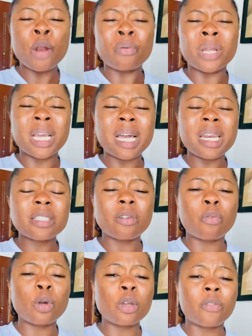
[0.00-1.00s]
regardless
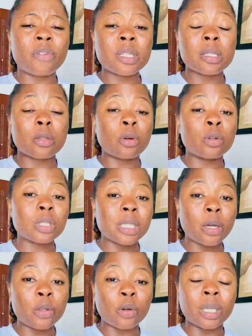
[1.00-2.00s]
of what your friends is going to
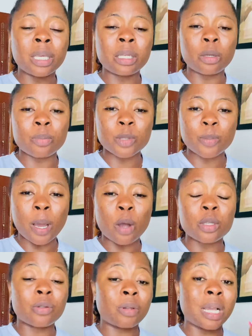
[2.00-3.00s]
tell your kingdom
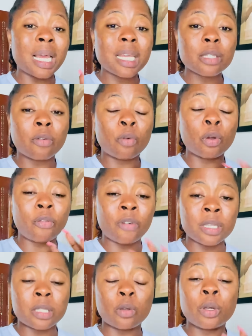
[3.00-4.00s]
spouse, regardless of what your
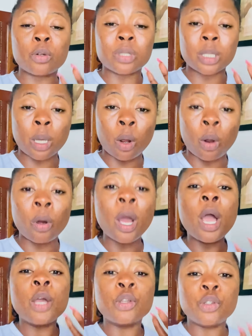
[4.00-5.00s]
friends is going to tell
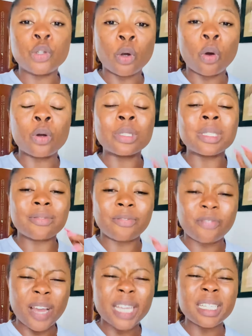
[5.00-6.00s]
your
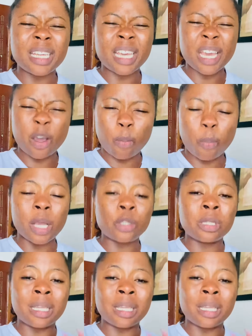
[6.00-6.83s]
divine helper,